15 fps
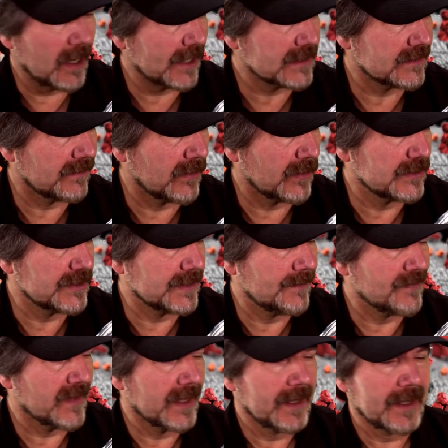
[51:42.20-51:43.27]
version,
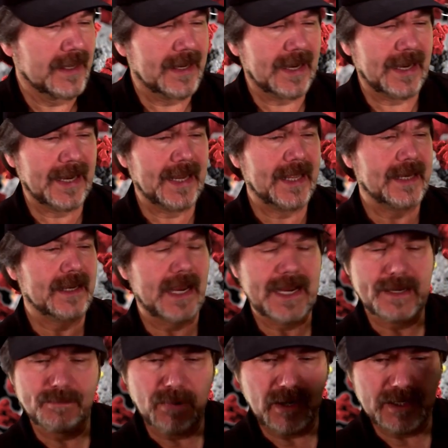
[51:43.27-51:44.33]
and I had
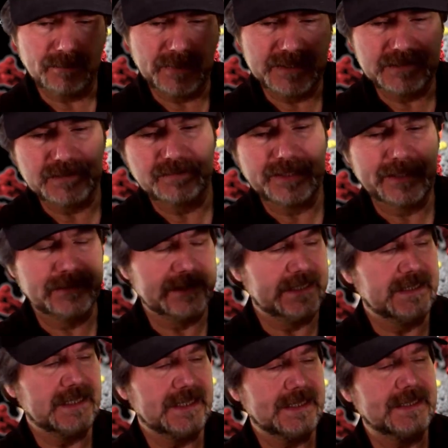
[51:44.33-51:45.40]
bought a bunch of L E
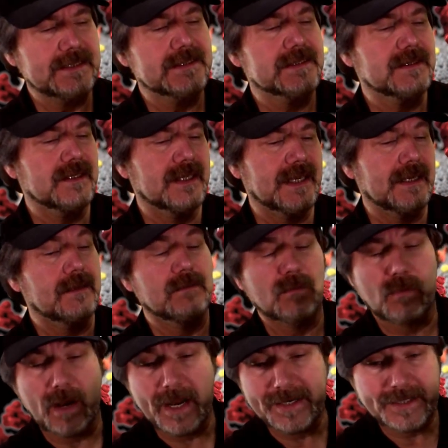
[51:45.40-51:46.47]
Ds that I
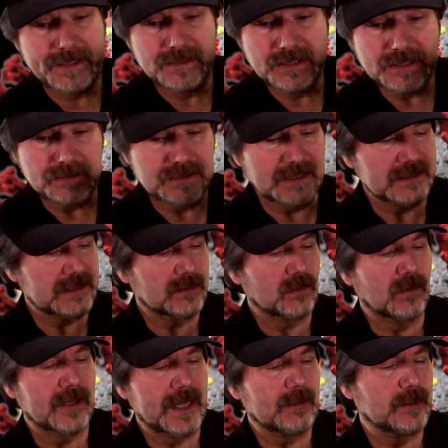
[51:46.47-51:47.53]
didn't use. I said, well, that
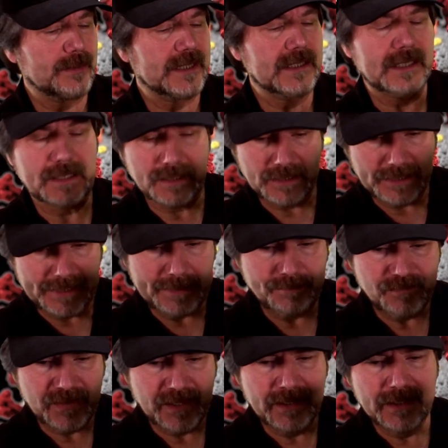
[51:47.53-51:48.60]
would be kind of neat.
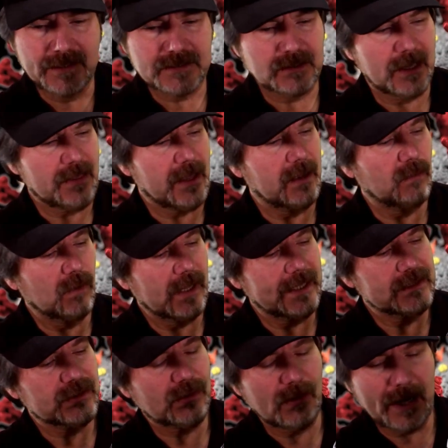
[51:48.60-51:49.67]
So I thought, well, I'd
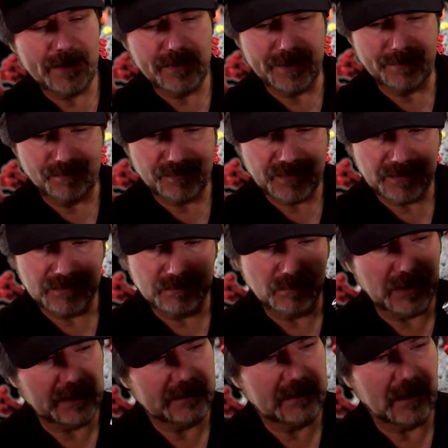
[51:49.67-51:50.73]
try them. But
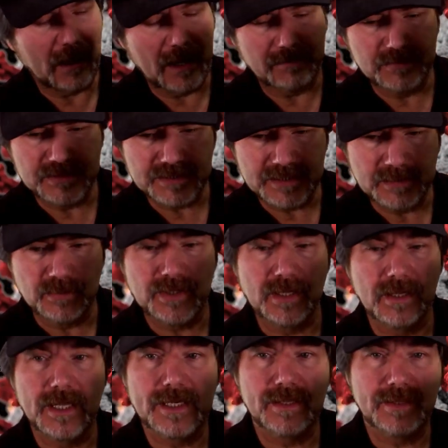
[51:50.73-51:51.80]
obviously with a lot
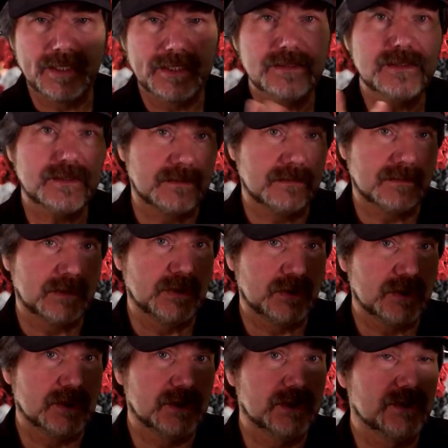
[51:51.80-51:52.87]
of things, you should
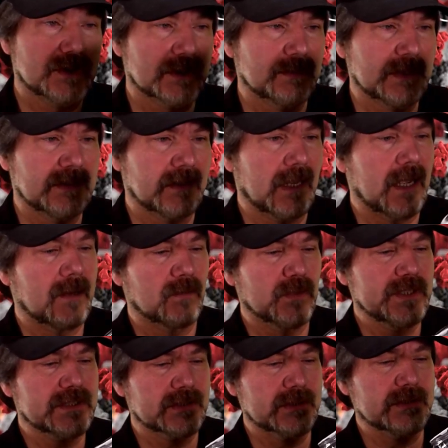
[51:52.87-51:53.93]
do some in, uh,
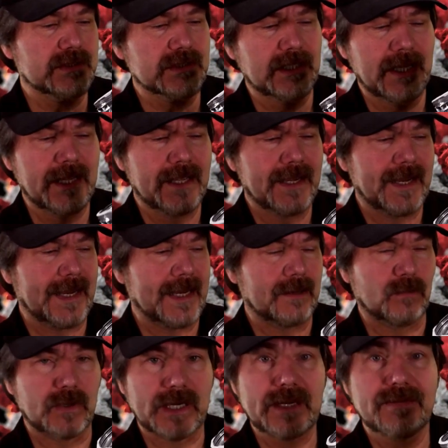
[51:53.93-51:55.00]
research. And what
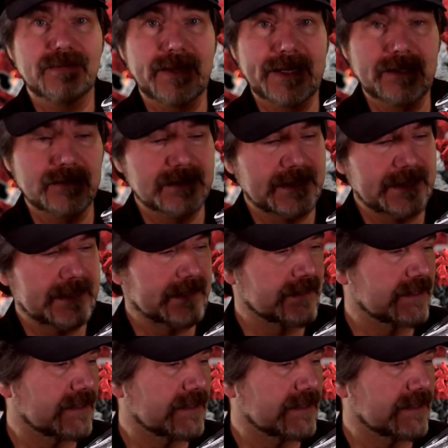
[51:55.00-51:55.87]
I found is